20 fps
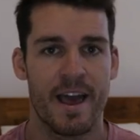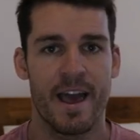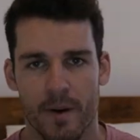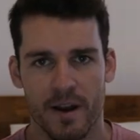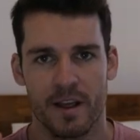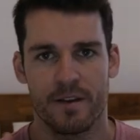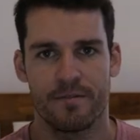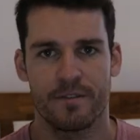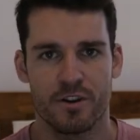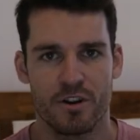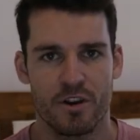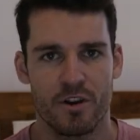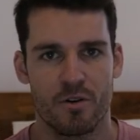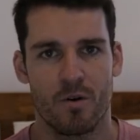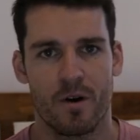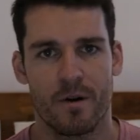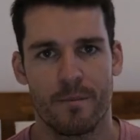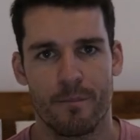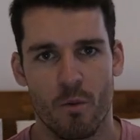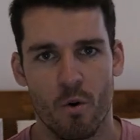But if you do
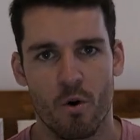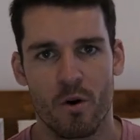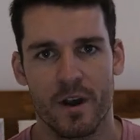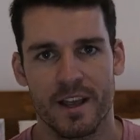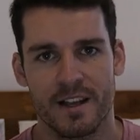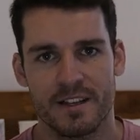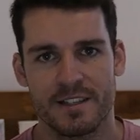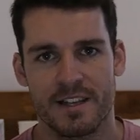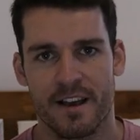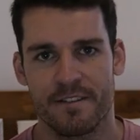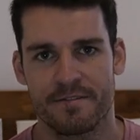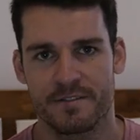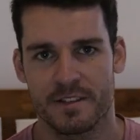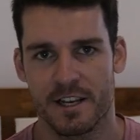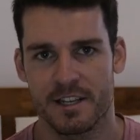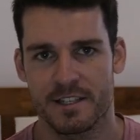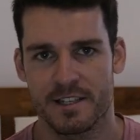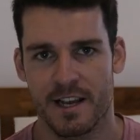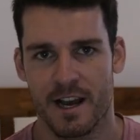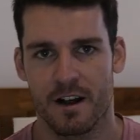want more in-depth
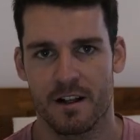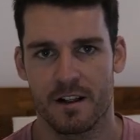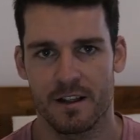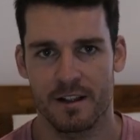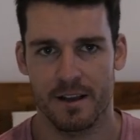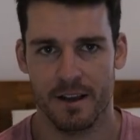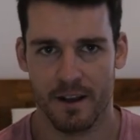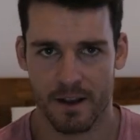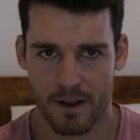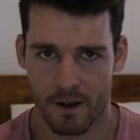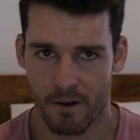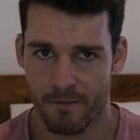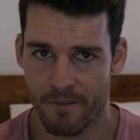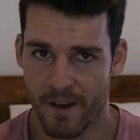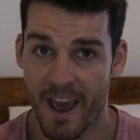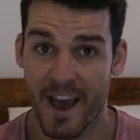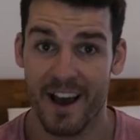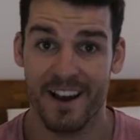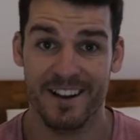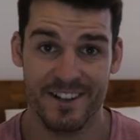detail of
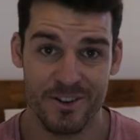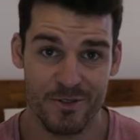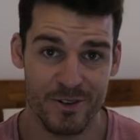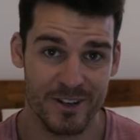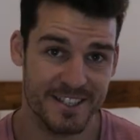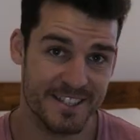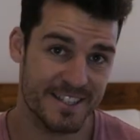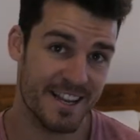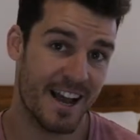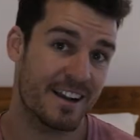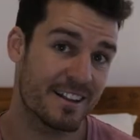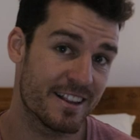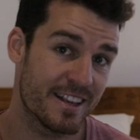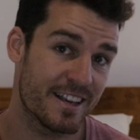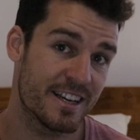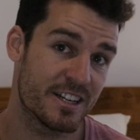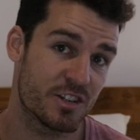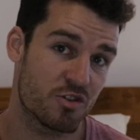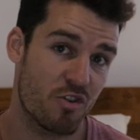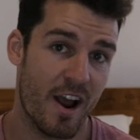how to exactly
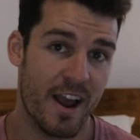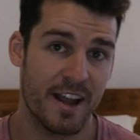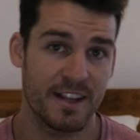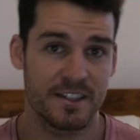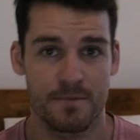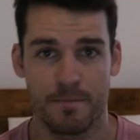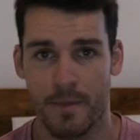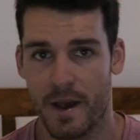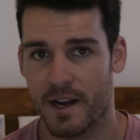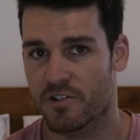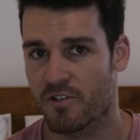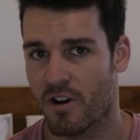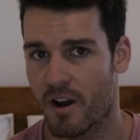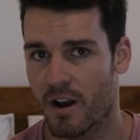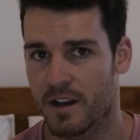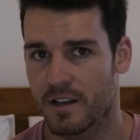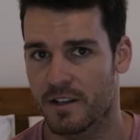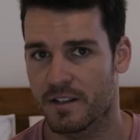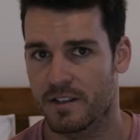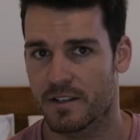get trains and
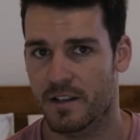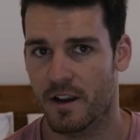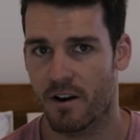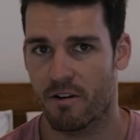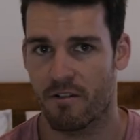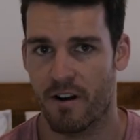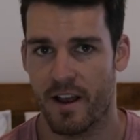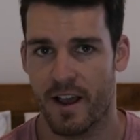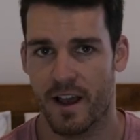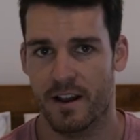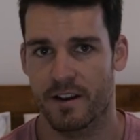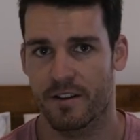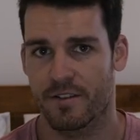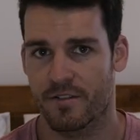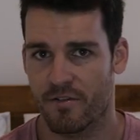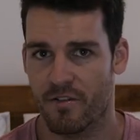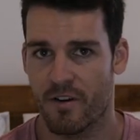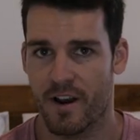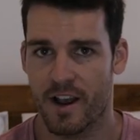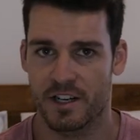metros around
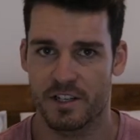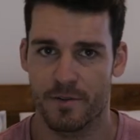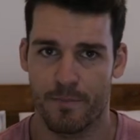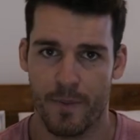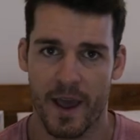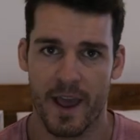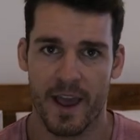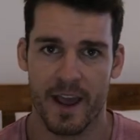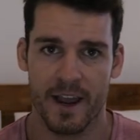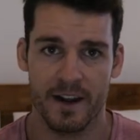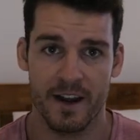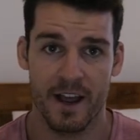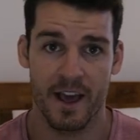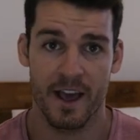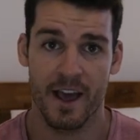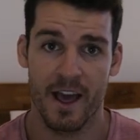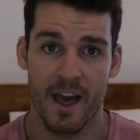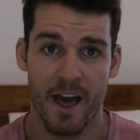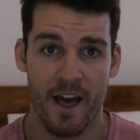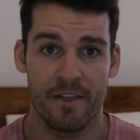throughout Japan,
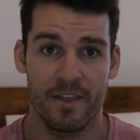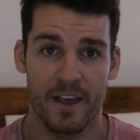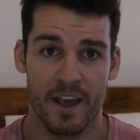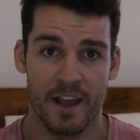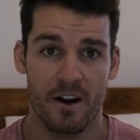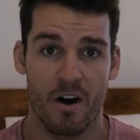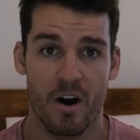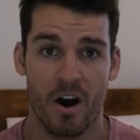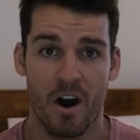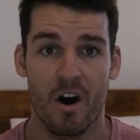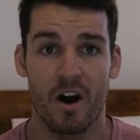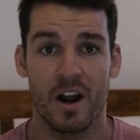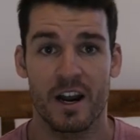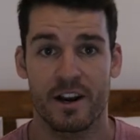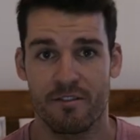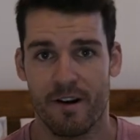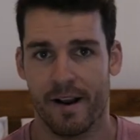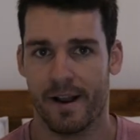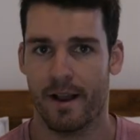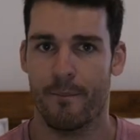then I highly
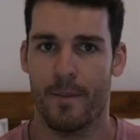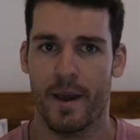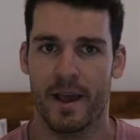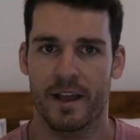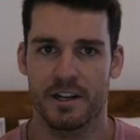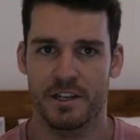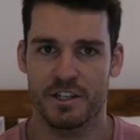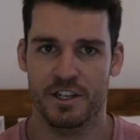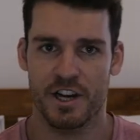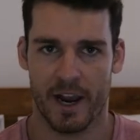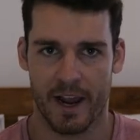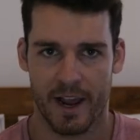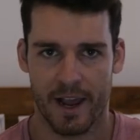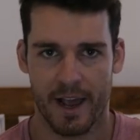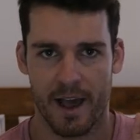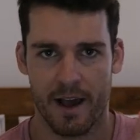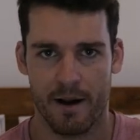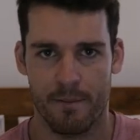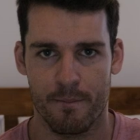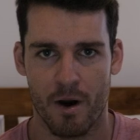recommend checking
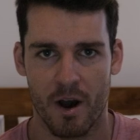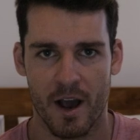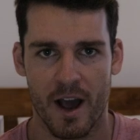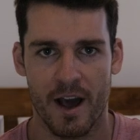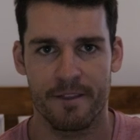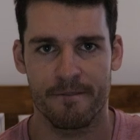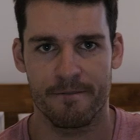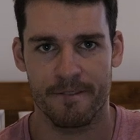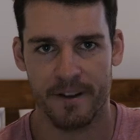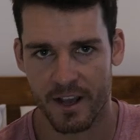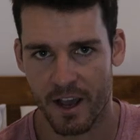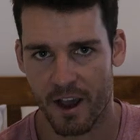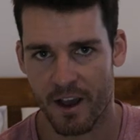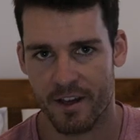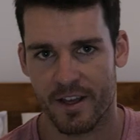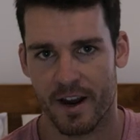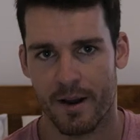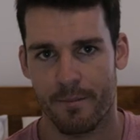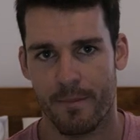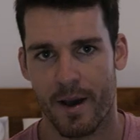out my other video
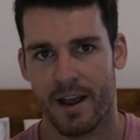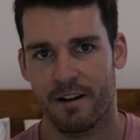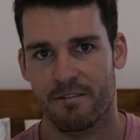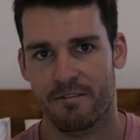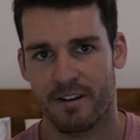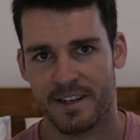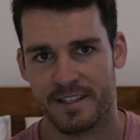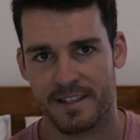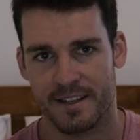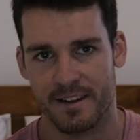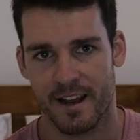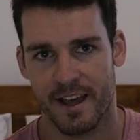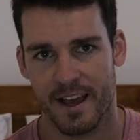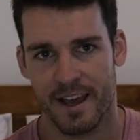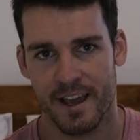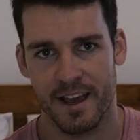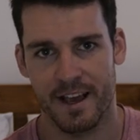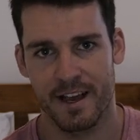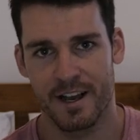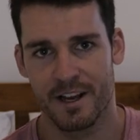that I made
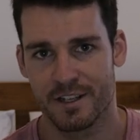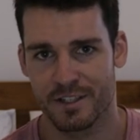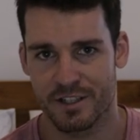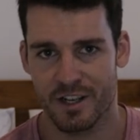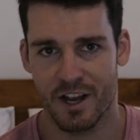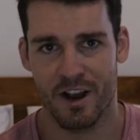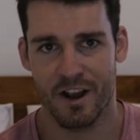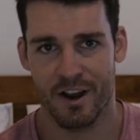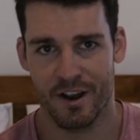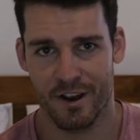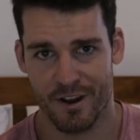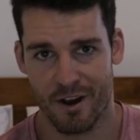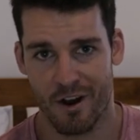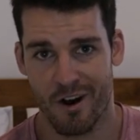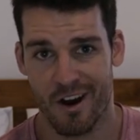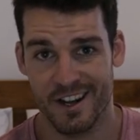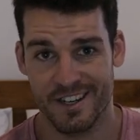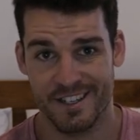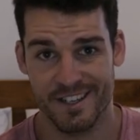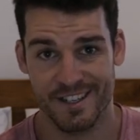recently. So
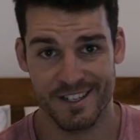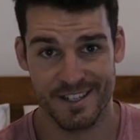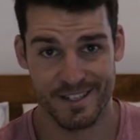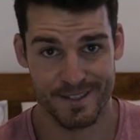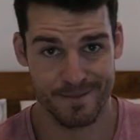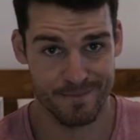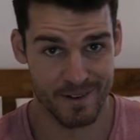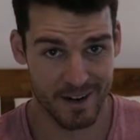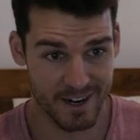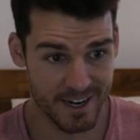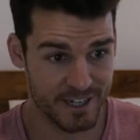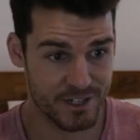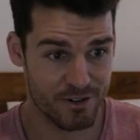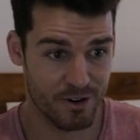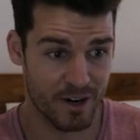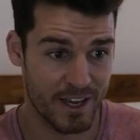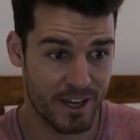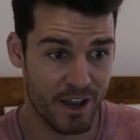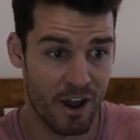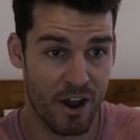I just
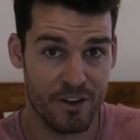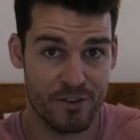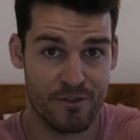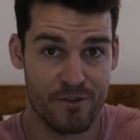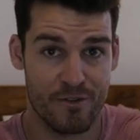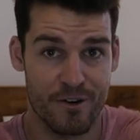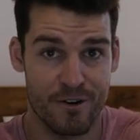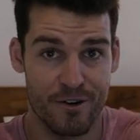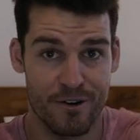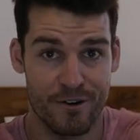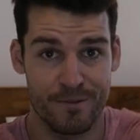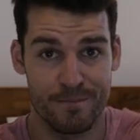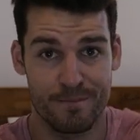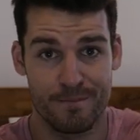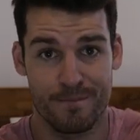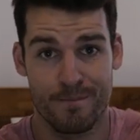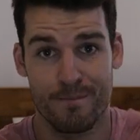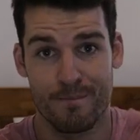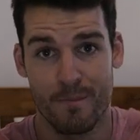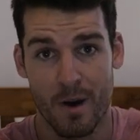literally go through
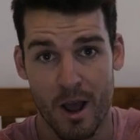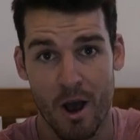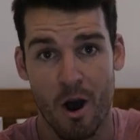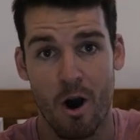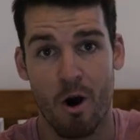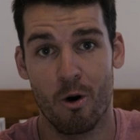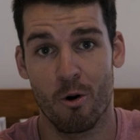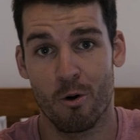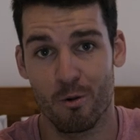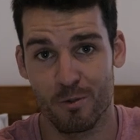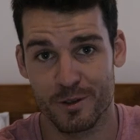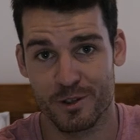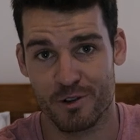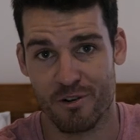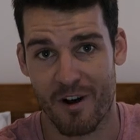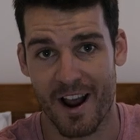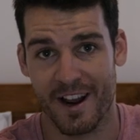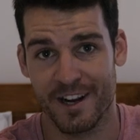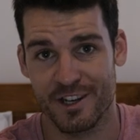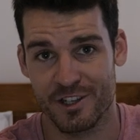my whole
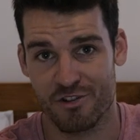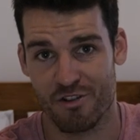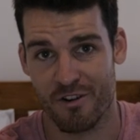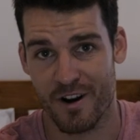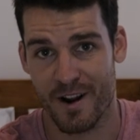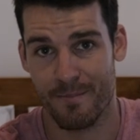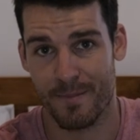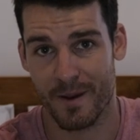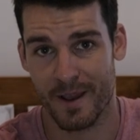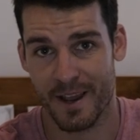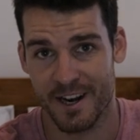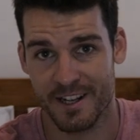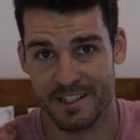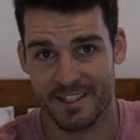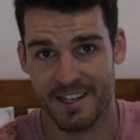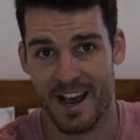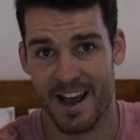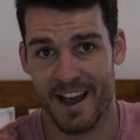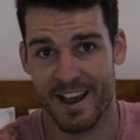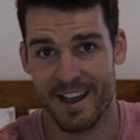train trip in a
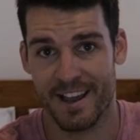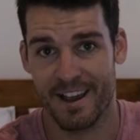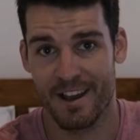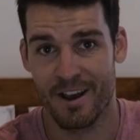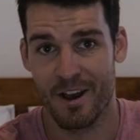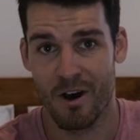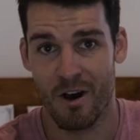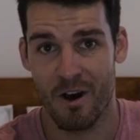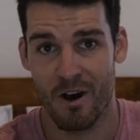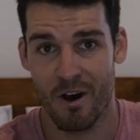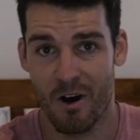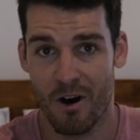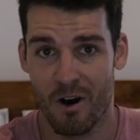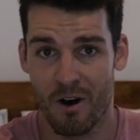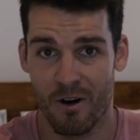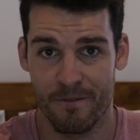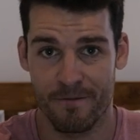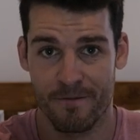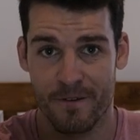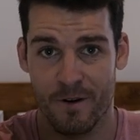day
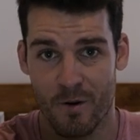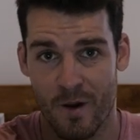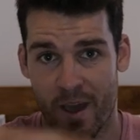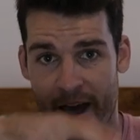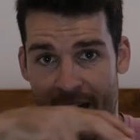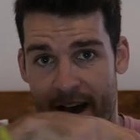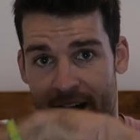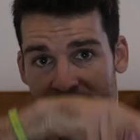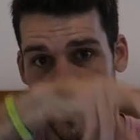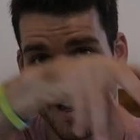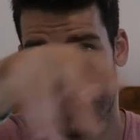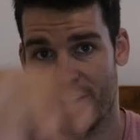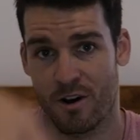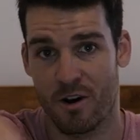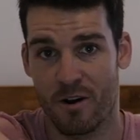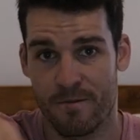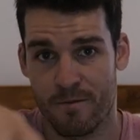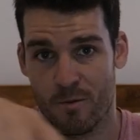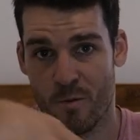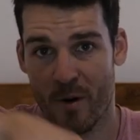of how to get
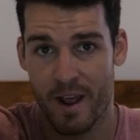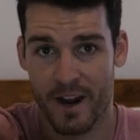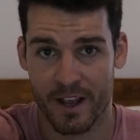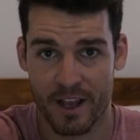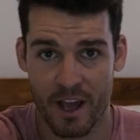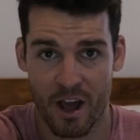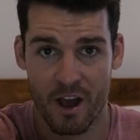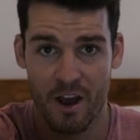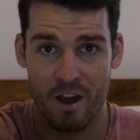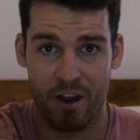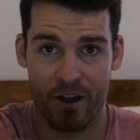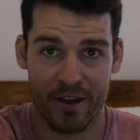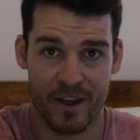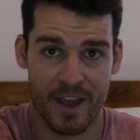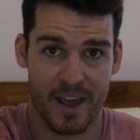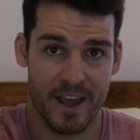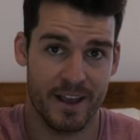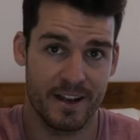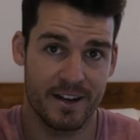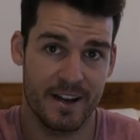off, where to go,
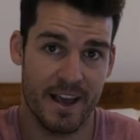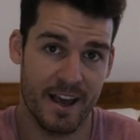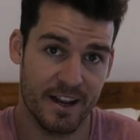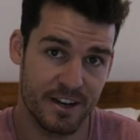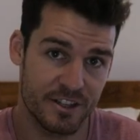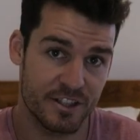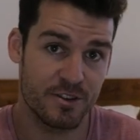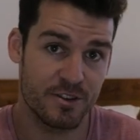and how to